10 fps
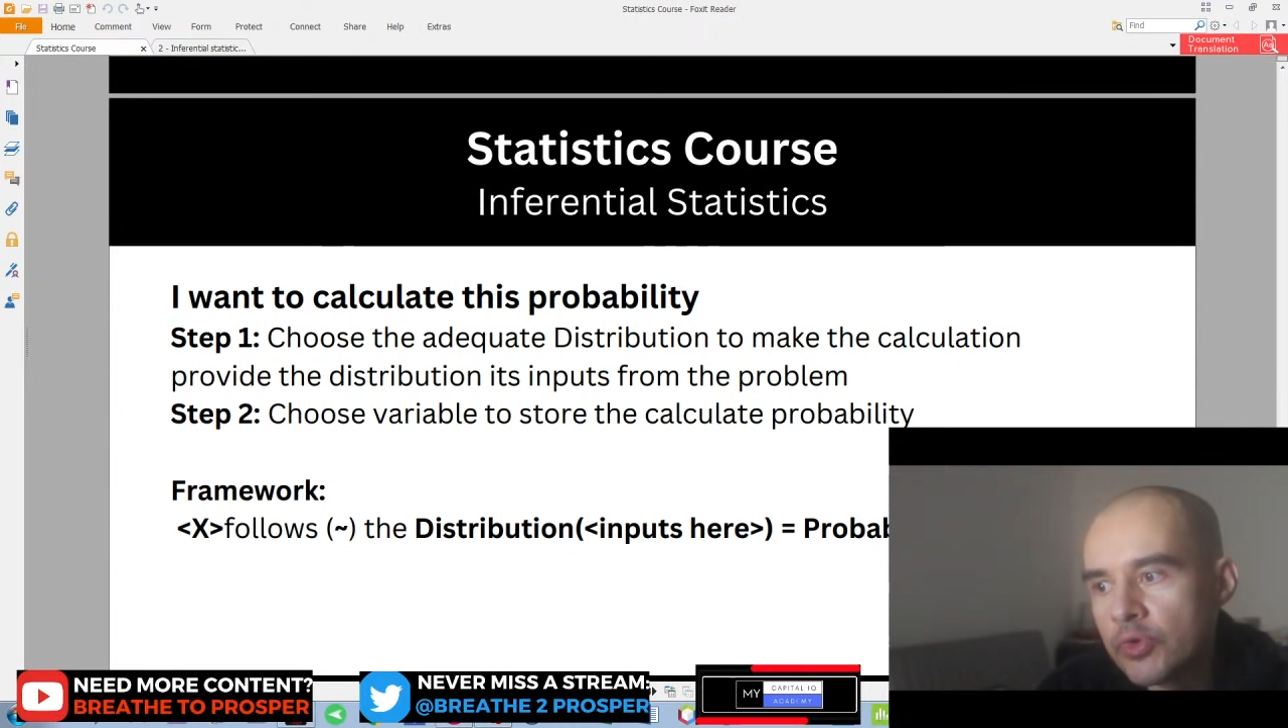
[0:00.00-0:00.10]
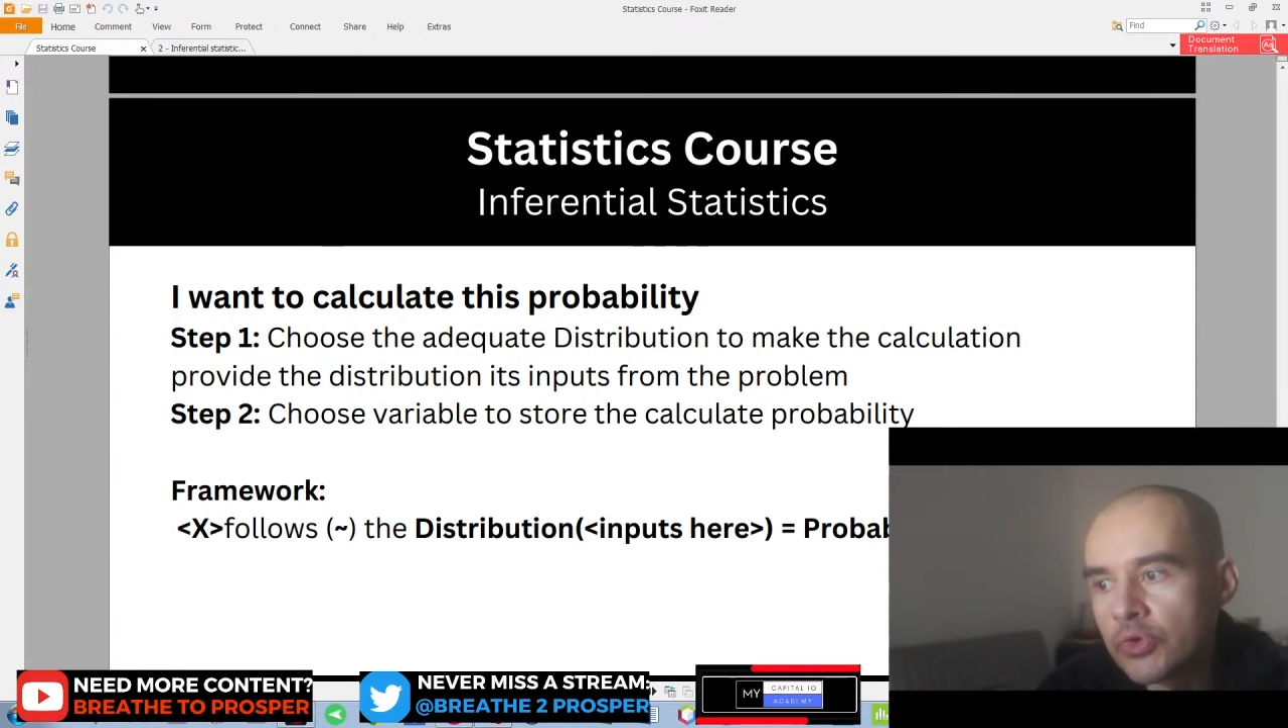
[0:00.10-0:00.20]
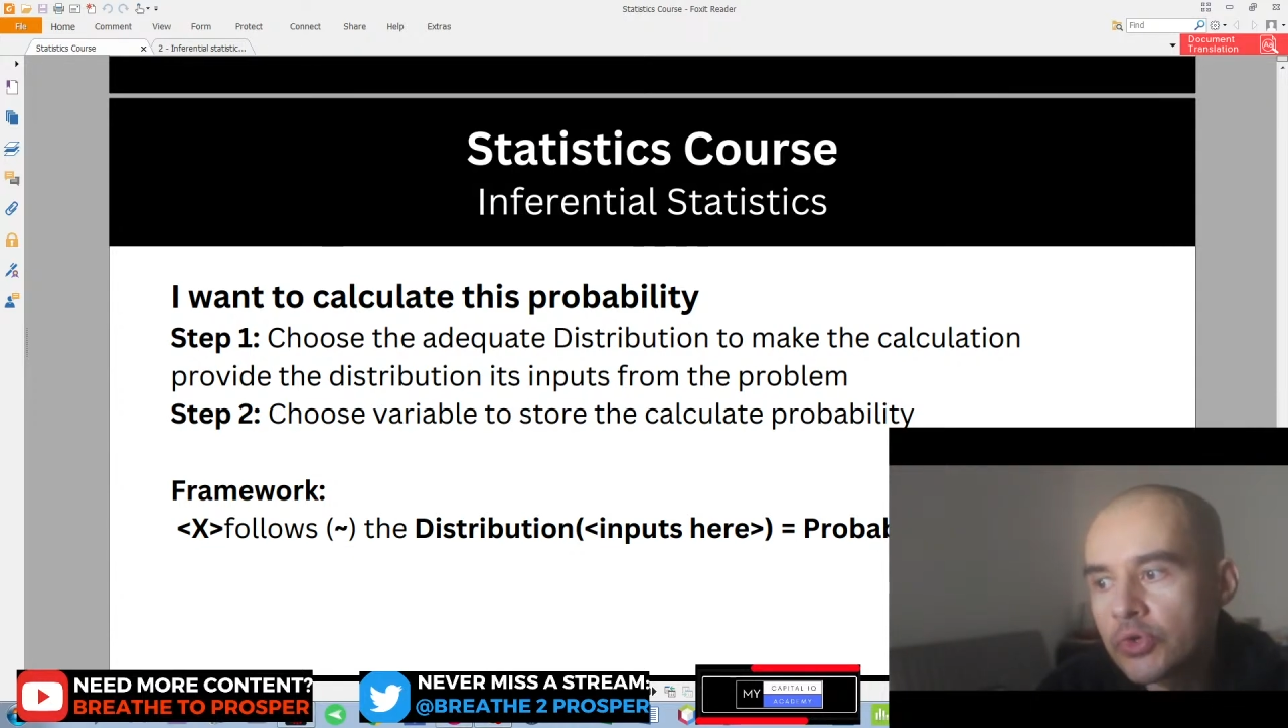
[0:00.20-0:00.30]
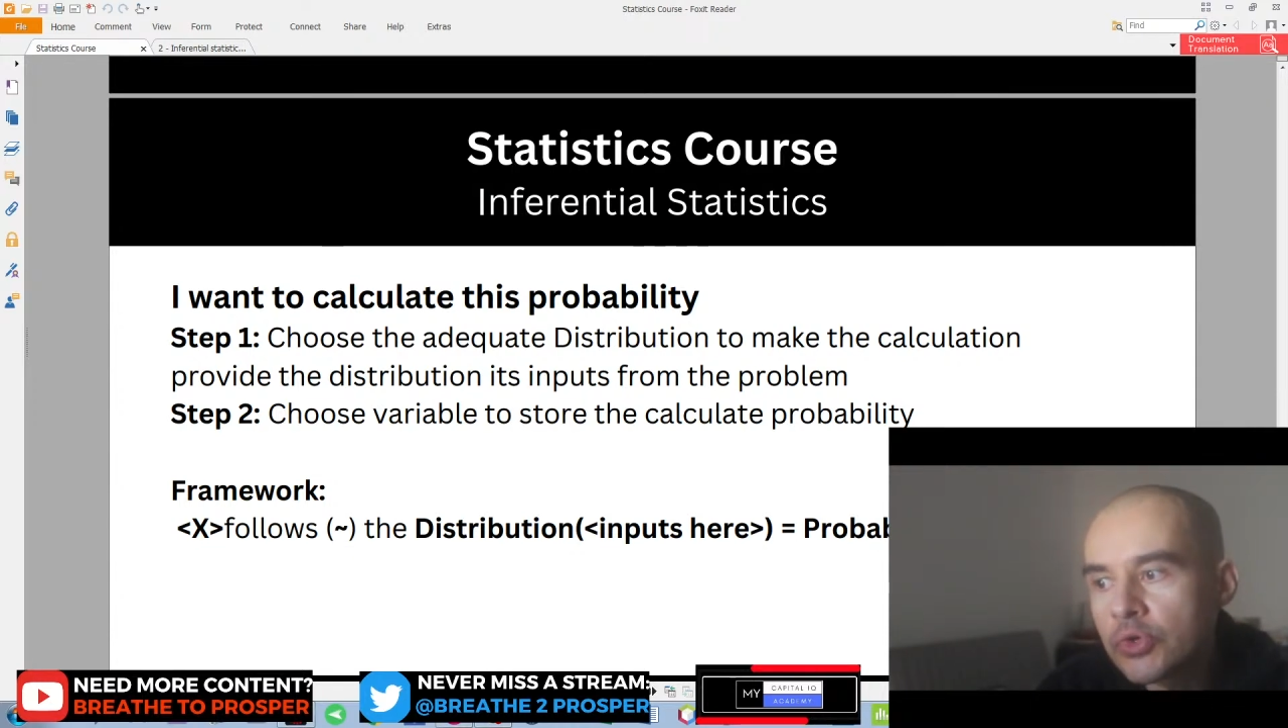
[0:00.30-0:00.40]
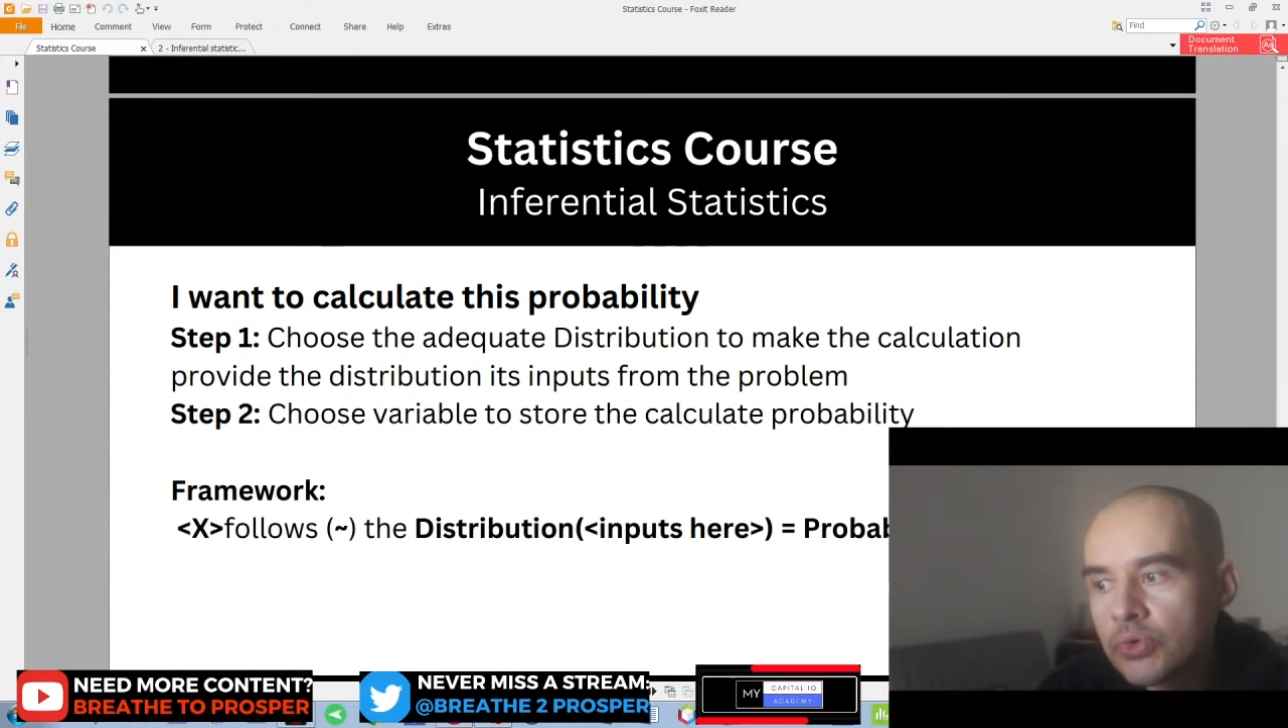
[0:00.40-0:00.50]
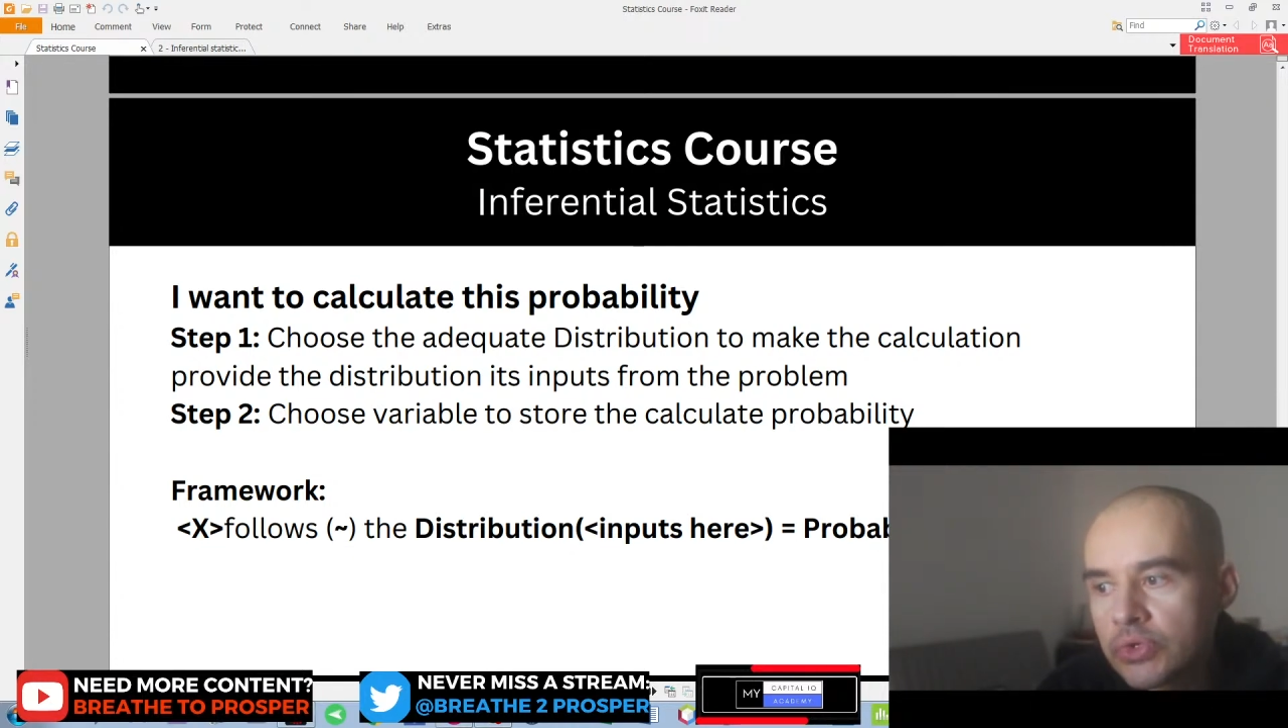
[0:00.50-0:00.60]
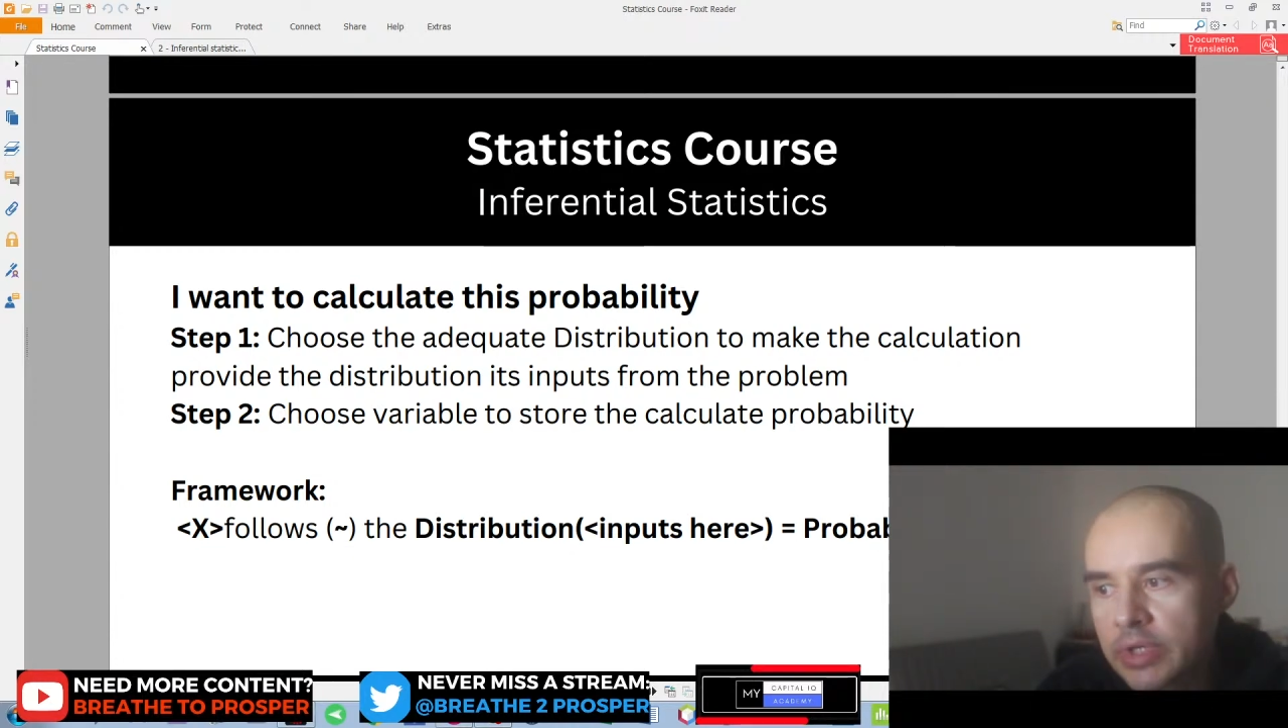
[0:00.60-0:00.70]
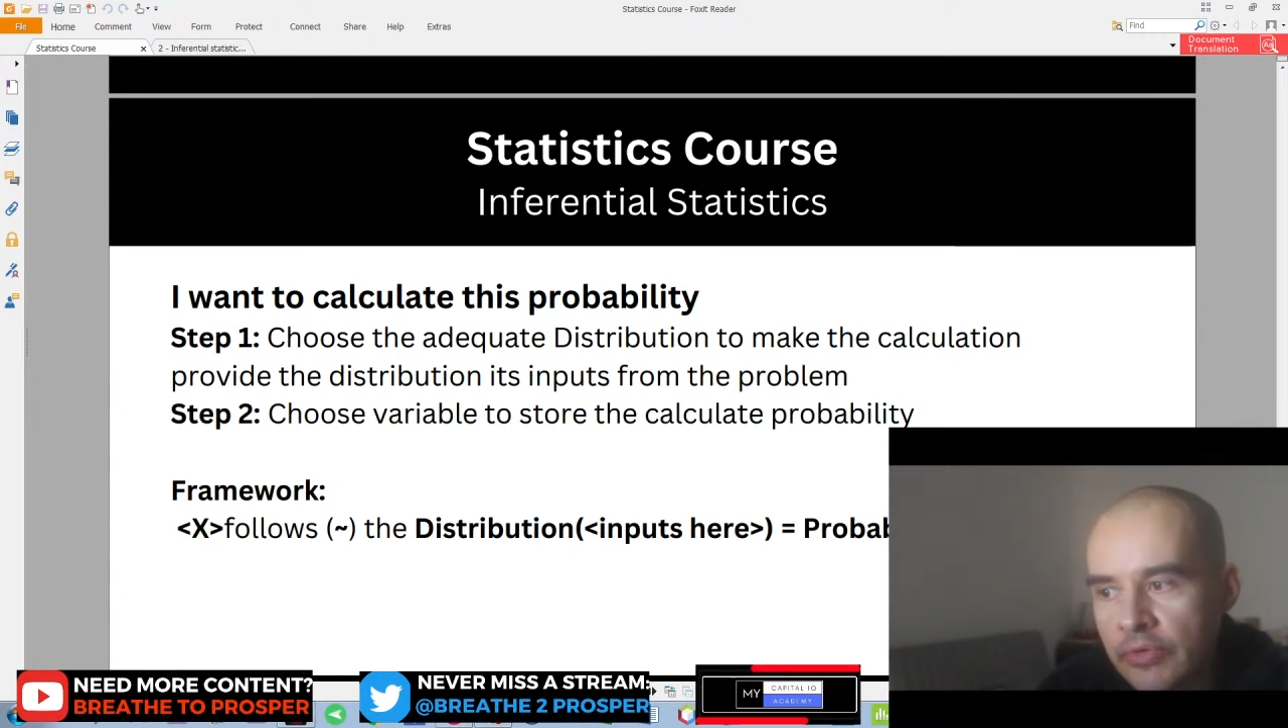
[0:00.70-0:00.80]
you choose